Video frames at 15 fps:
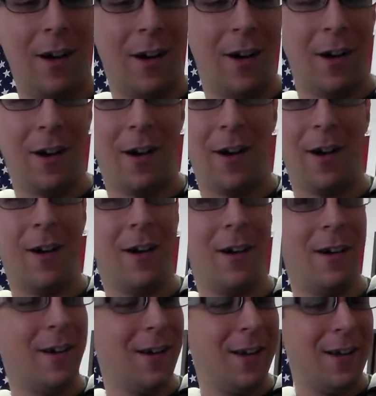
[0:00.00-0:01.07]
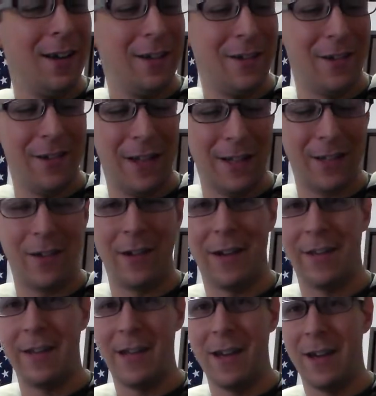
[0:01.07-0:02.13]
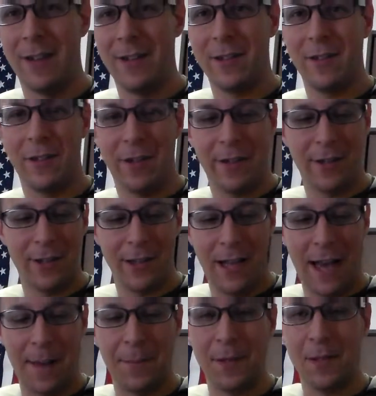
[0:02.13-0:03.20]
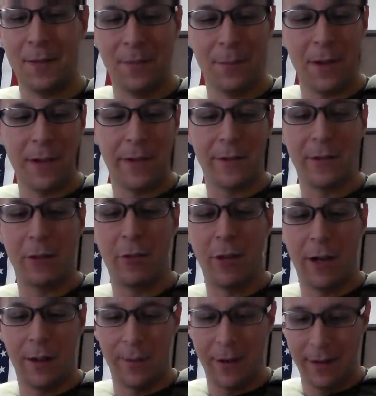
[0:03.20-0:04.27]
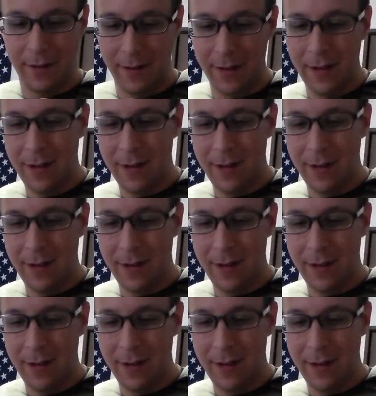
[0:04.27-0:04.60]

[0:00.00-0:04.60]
Oh, dude, that's going on the slaps. Probably the scooter helmet.